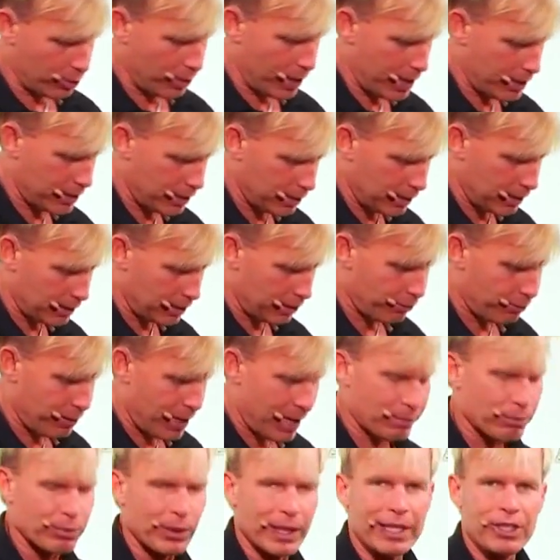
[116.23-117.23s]
ground and let the
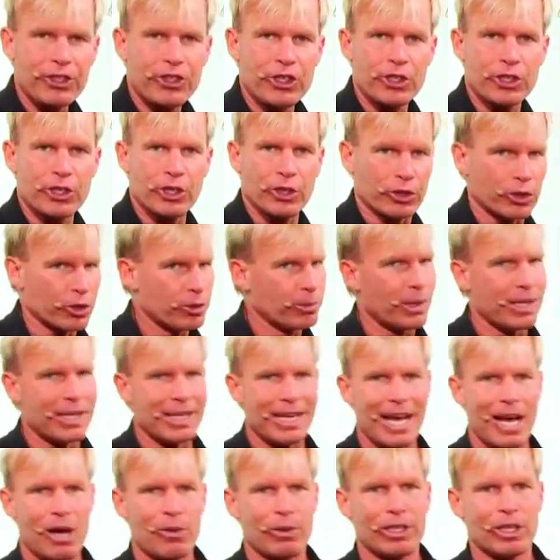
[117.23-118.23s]
vibration go through, but
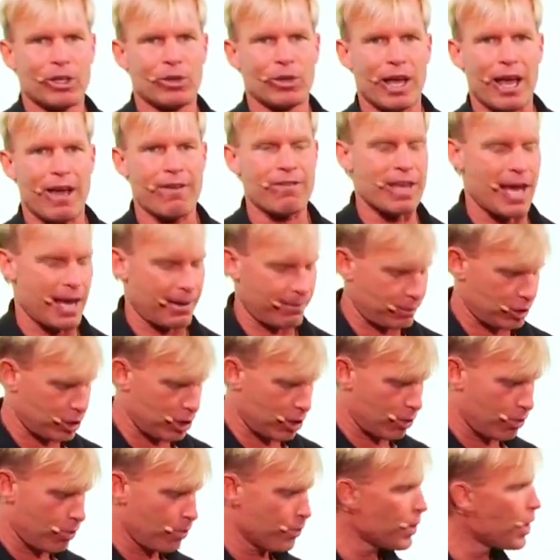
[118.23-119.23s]
now we don't have that.
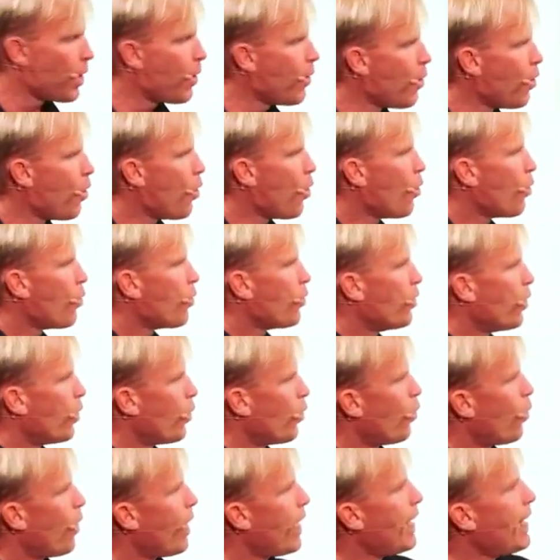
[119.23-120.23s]
So the
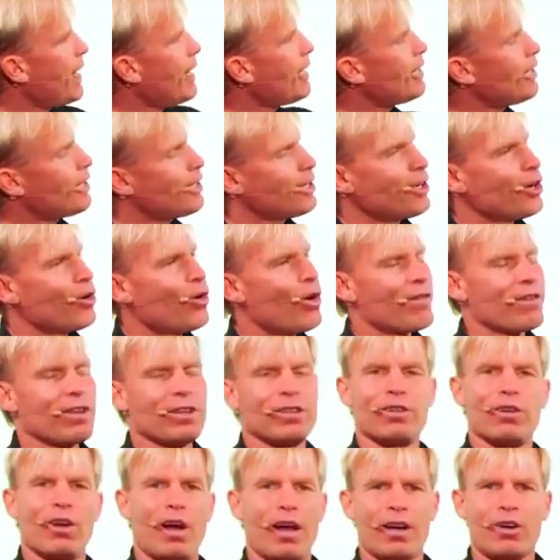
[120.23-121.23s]
way you can go of it,
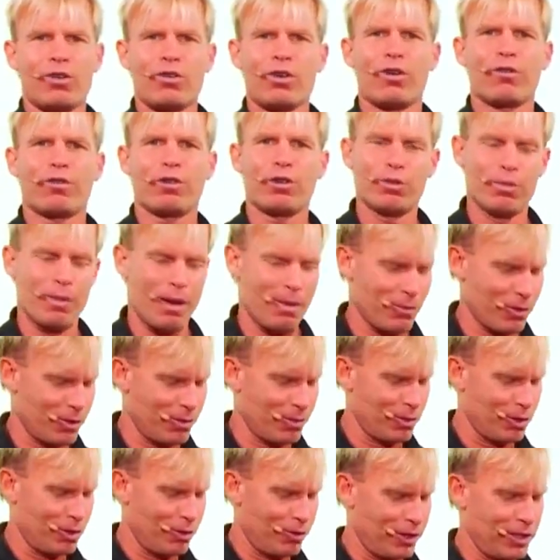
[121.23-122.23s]
and I don't know if you remember the
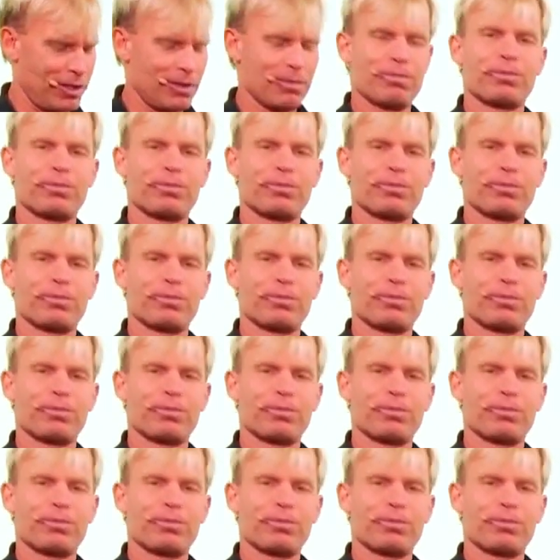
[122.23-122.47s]
movie